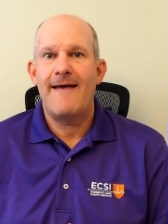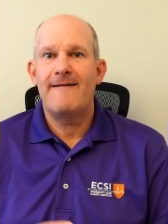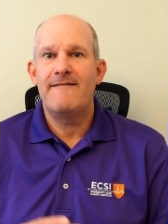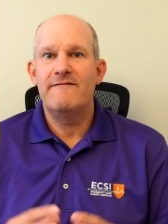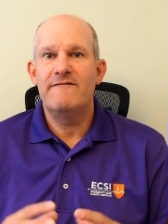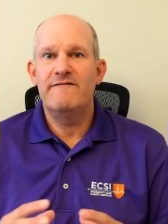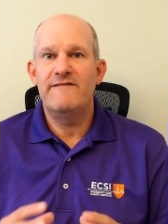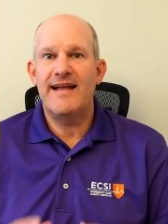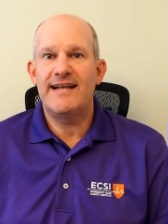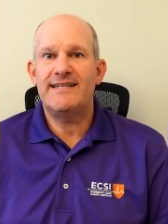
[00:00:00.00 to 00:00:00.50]

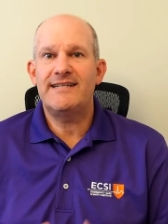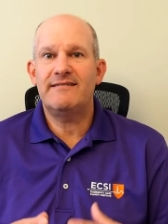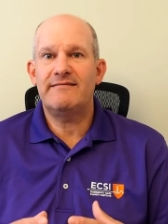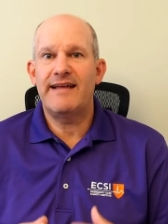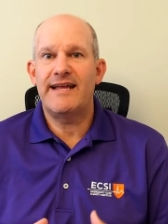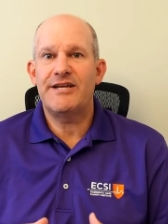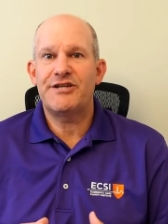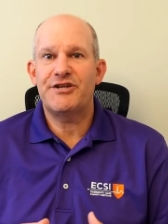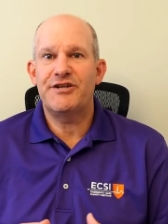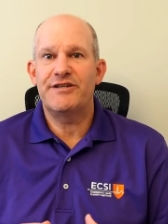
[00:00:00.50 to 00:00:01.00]

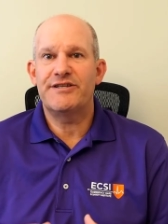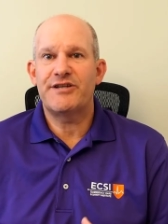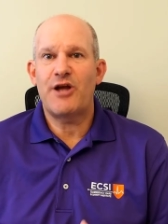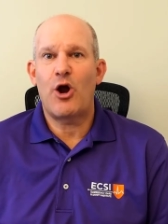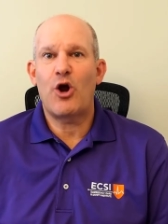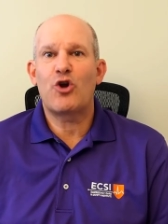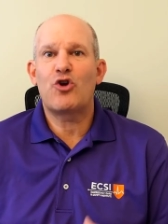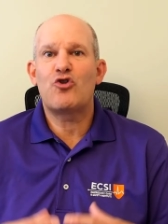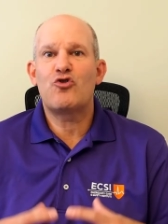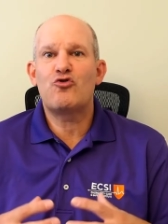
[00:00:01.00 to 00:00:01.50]
Ventilations
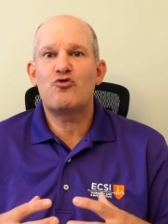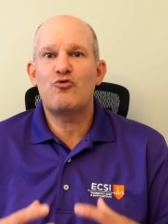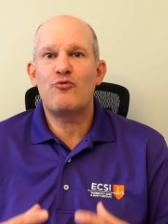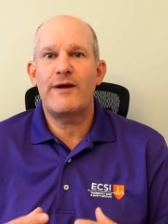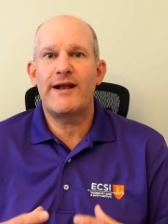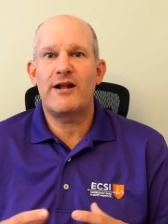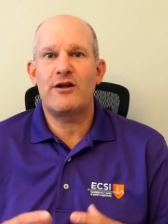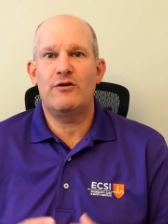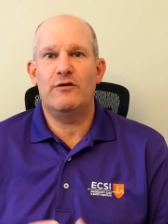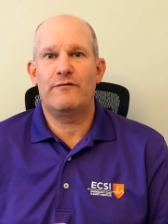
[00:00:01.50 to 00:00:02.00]
are
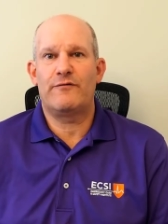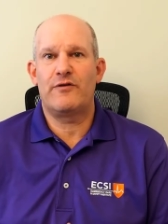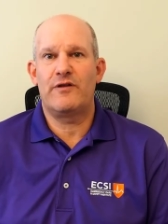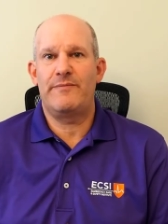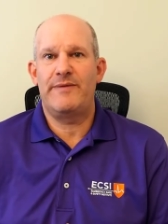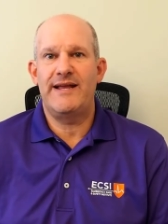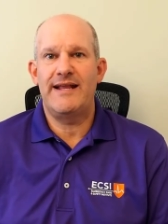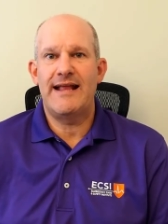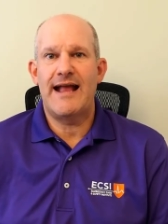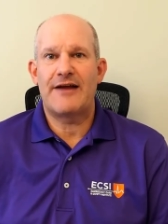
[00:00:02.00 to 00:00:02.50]
critical for the
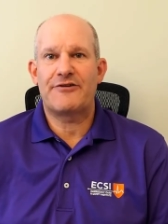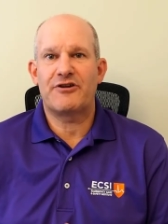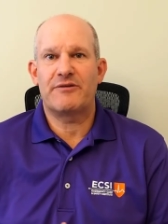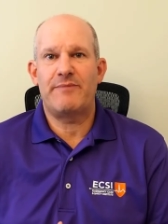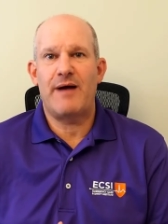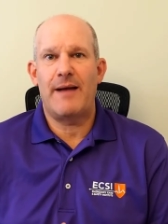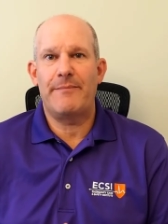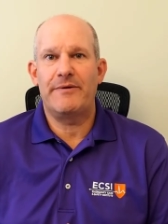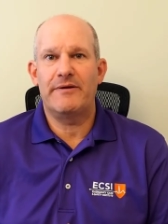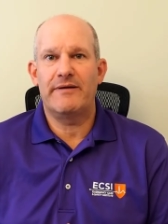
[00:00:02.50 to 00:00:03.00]
pediatric
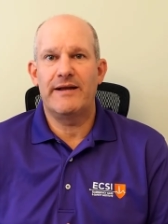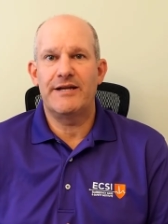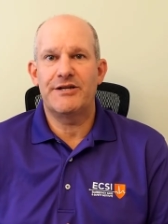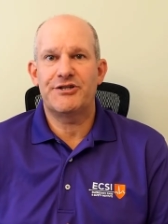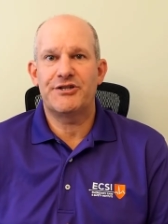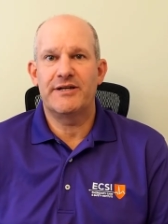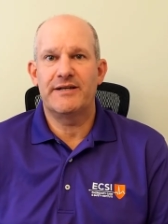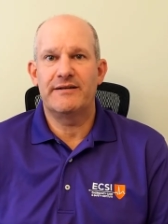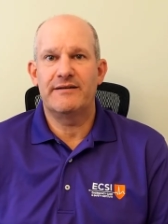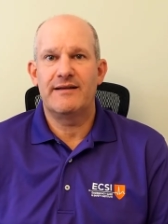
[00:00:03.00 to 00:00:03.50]

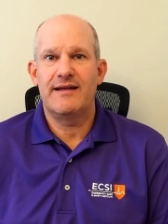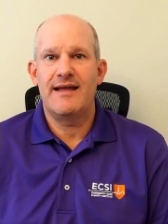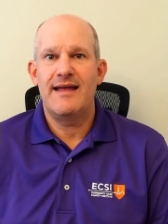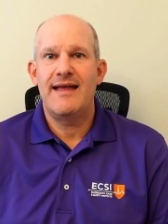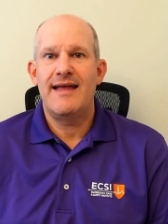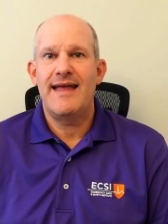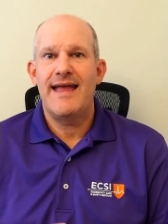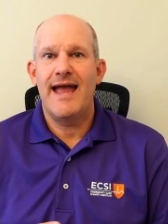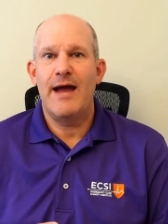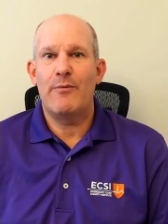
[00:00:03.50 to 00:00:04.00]
population,
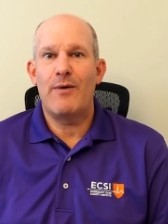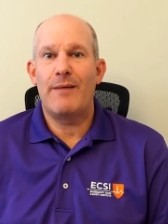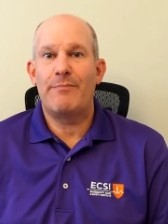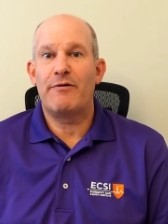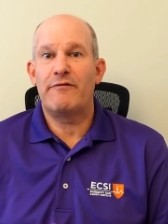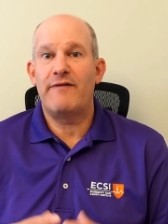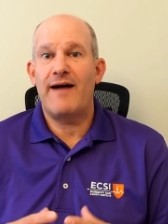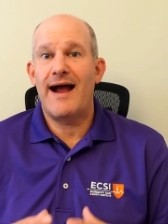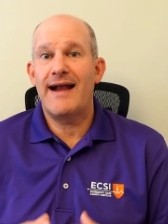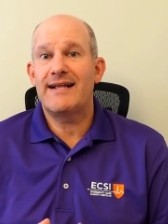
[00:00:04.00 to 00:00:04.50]
and while
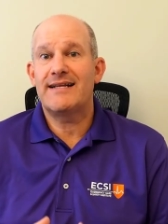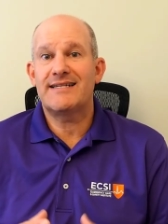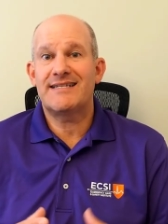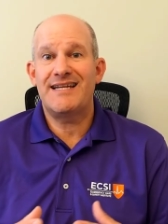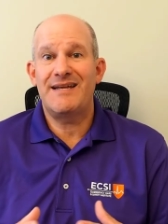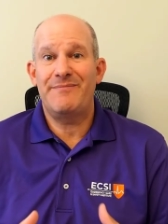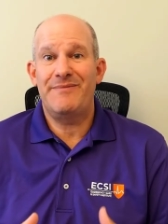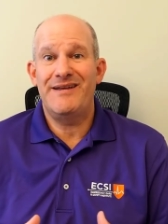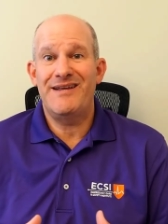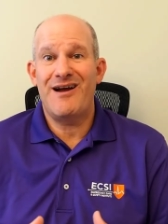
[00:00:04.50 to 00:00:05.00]
providing
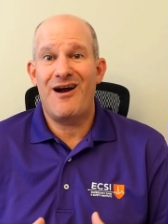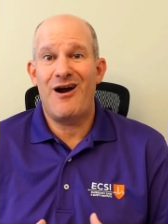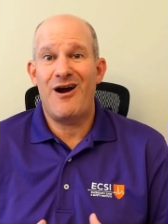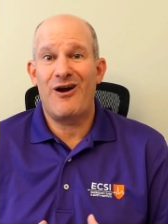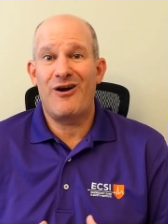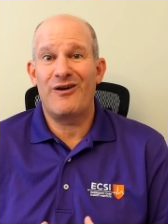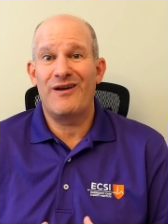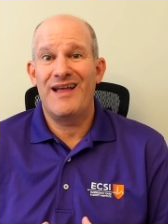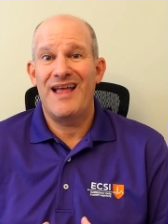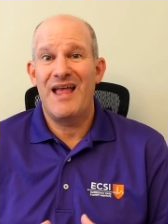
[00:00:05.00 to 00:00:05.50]

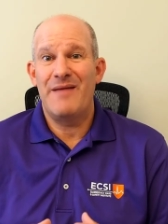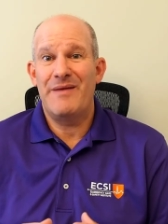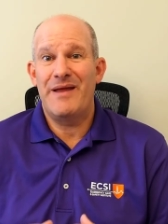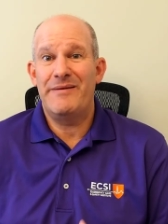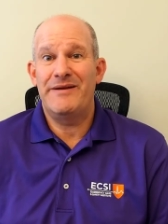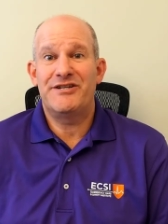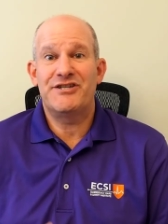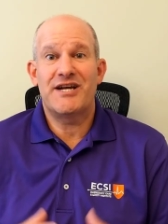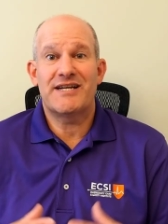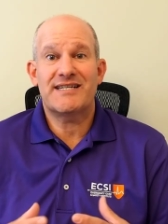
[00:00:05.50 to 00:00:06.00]
CPR and
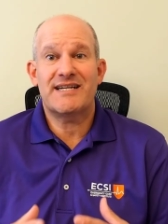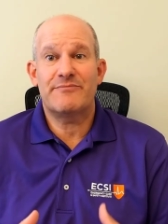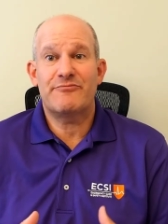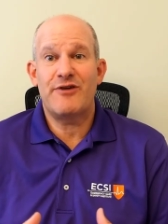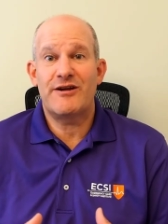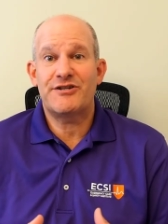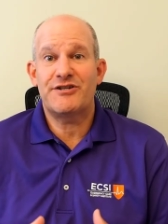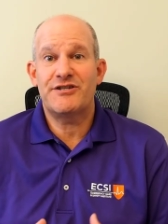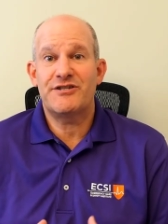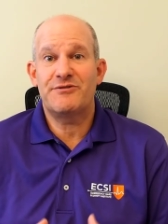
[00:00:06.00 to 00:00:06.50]
maybe chest
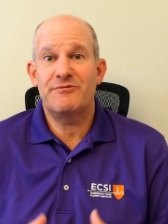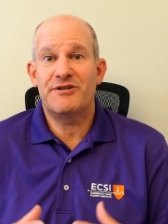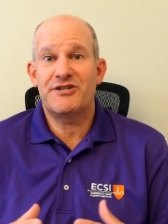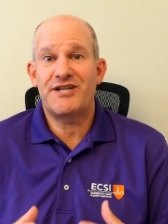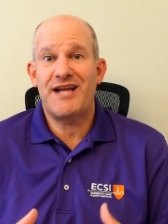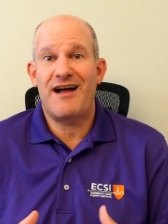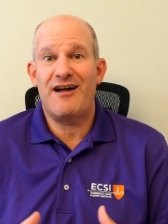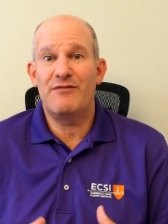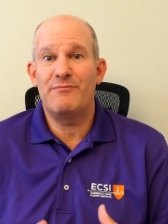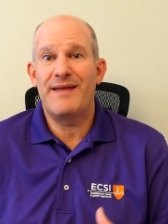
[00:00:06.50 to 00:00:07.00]
compressions to a
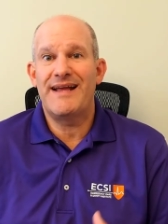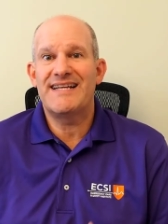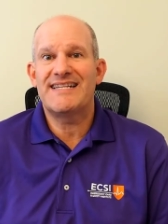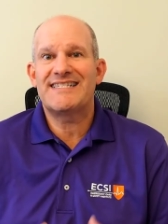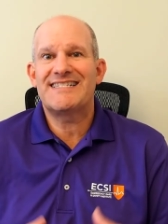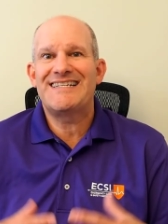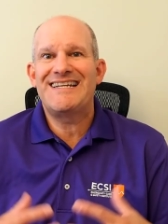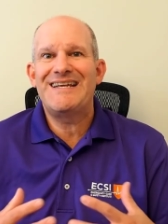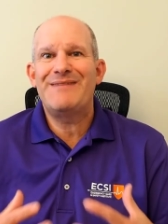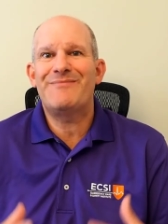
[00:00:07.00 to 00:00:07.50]
child may
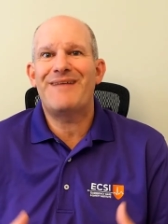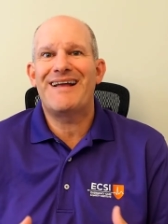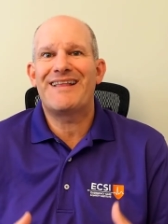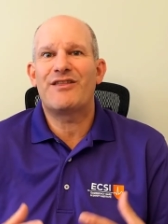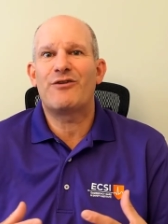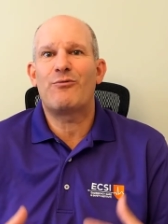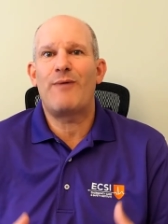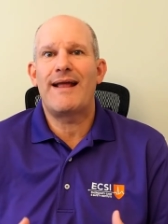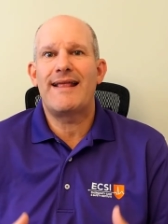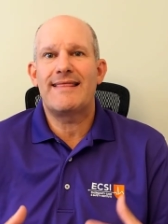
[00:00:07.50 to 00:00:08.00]
seem like
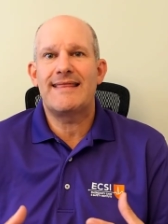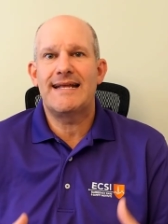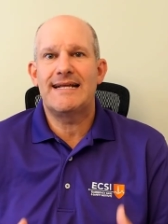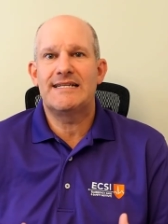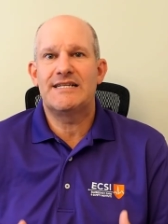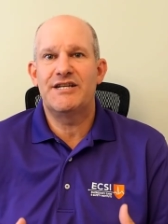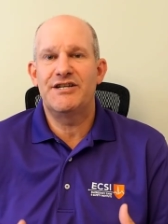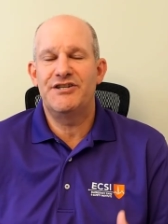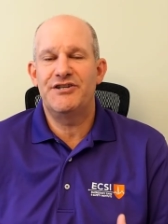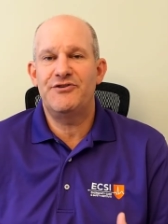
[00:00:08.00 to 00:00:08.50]
the right thing
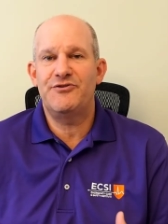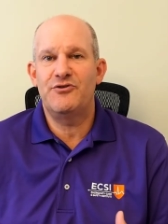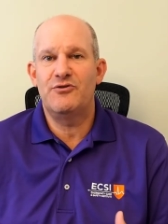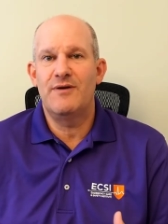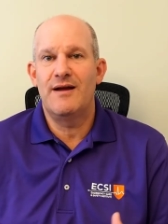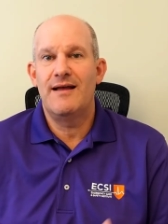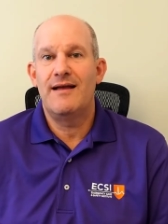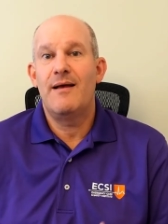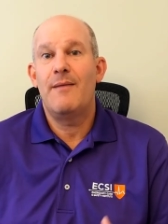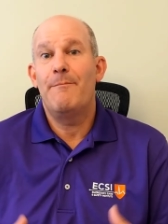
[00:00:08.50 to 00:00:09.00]
to do,
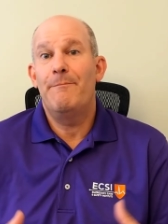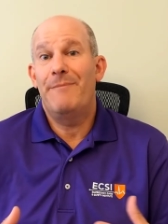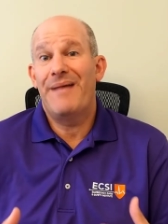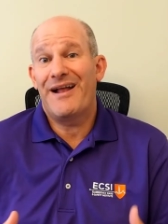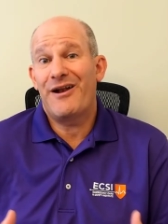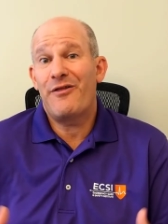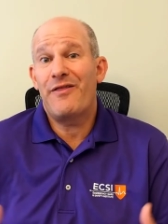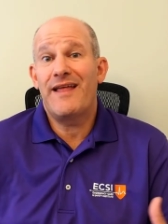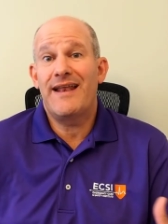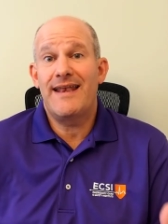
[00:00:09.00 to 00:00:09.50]

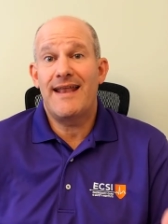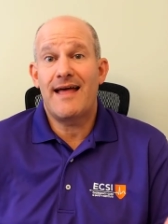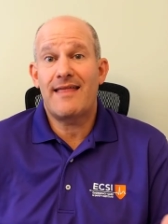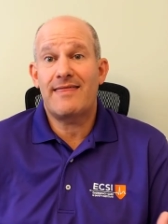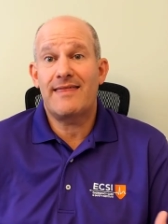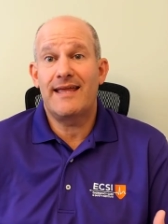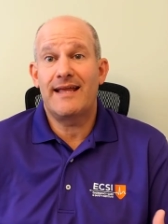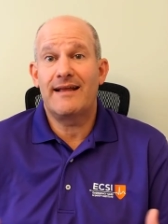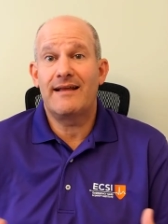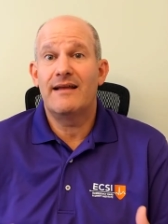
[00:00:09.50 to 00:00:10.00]
better than
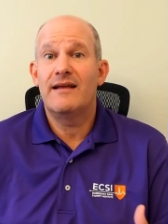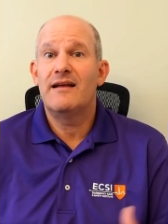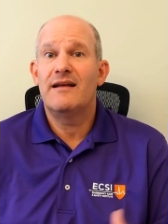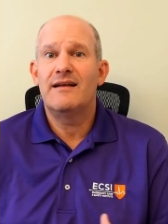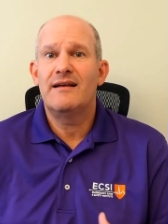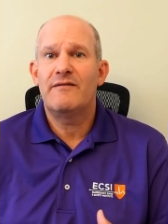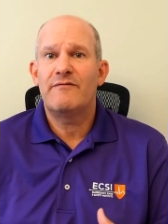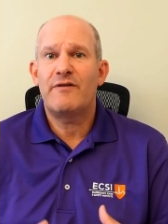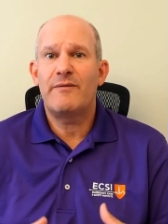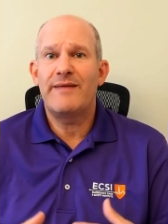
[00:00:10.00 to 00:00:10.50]
nothing,
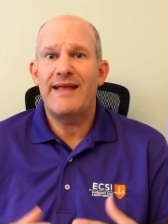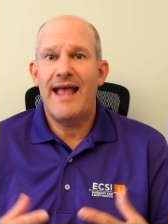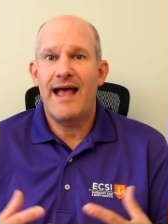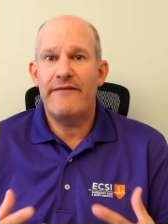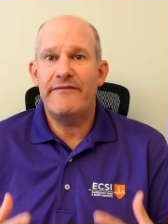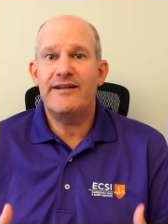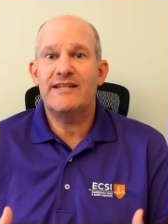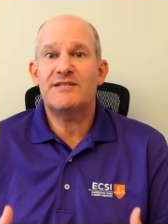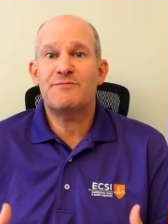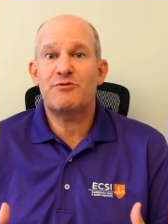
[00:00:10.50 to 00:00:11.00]
from the
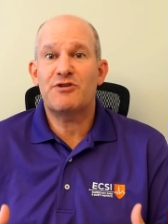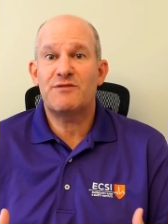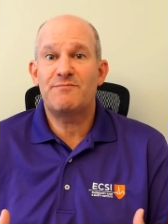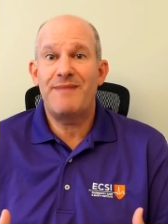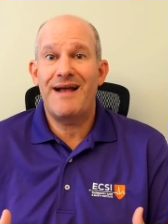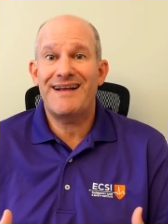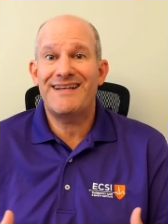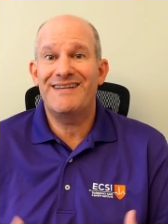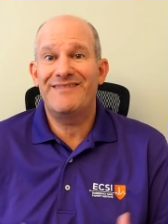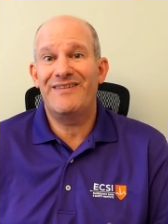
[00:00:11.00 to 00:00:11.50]
evidence
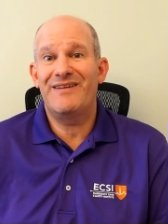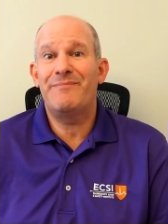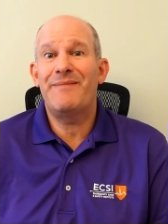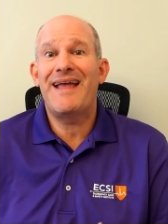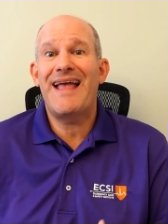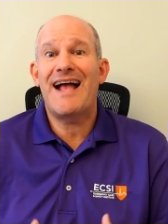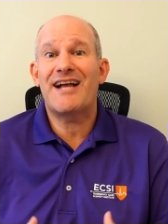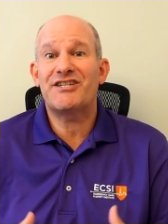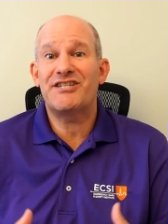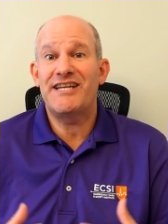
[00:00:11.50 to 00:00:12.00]
perspective, it
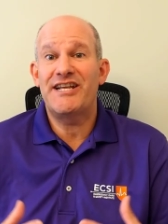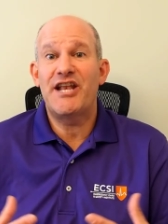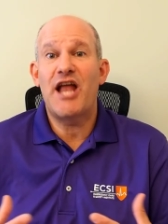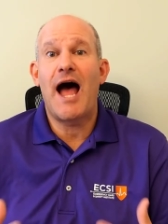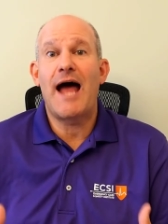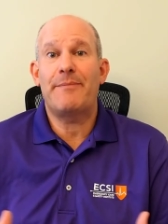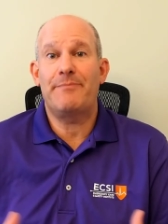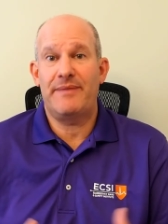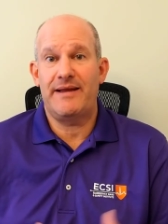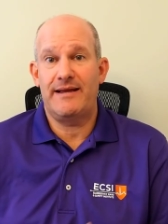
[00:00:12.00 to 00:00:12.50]
may actually
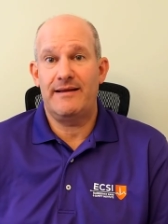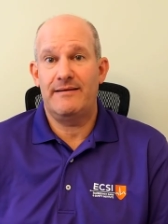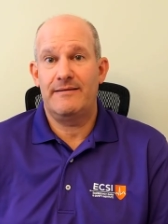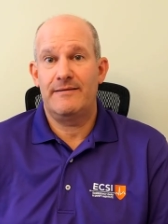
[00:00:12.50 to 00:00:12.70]
not be.